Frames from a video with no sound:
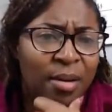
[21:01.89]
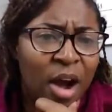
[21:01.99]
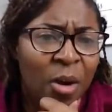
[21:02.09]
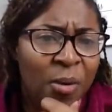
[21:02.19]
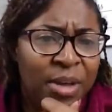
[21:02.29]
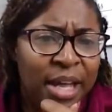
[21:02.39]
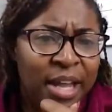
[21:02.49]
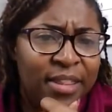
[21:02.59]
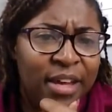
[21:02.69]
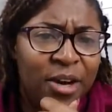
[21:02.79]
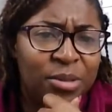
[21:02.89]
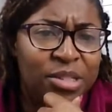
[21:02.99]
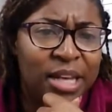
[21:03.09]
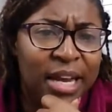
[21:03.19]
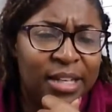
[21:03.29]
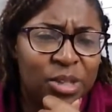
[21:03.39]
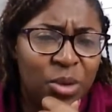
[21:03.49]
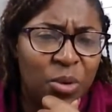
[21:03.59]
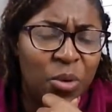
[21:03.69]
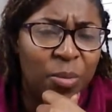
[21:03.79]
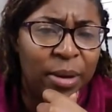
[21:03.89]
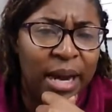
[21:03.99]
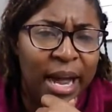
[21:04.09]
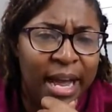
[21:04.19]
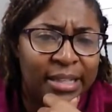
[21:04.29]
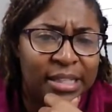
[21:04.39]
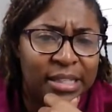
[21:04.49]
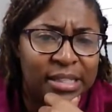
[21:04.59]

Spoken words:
Oh yeah, the goat stayed at school, but I had to